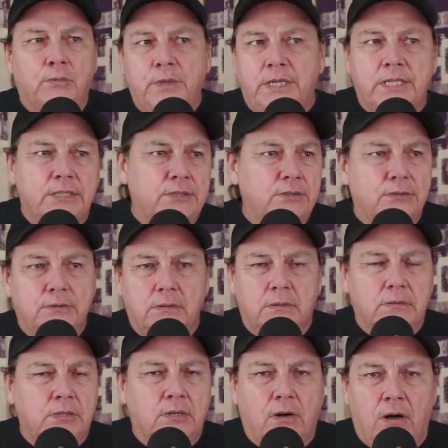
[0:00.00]
We can do
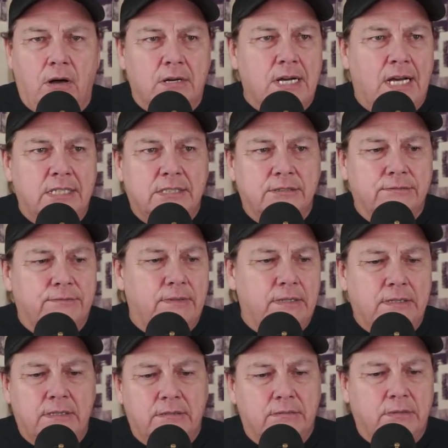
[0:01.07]
all kinds of
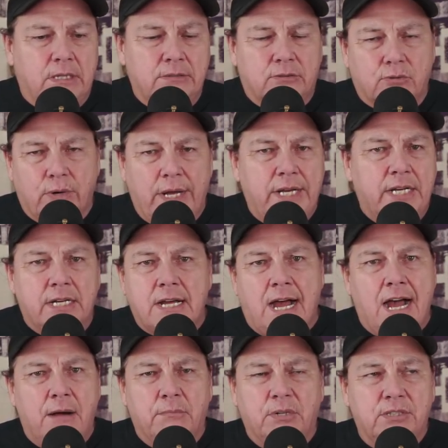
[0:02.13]
trade and
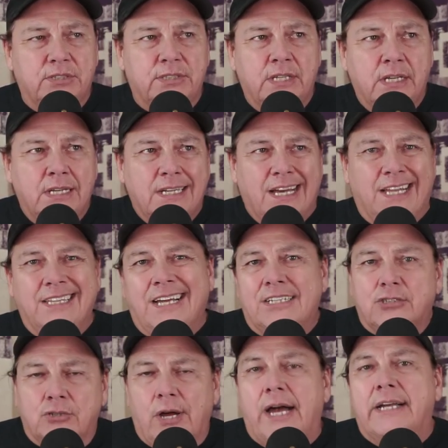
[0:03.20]
commerce
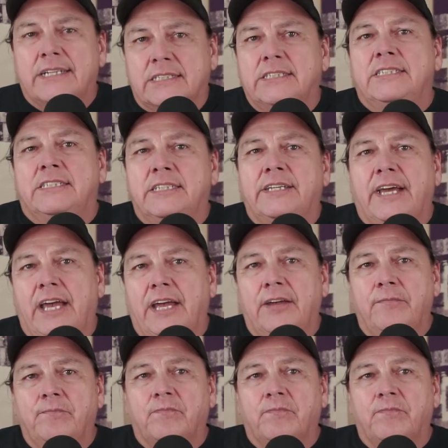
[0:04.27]
electronically today.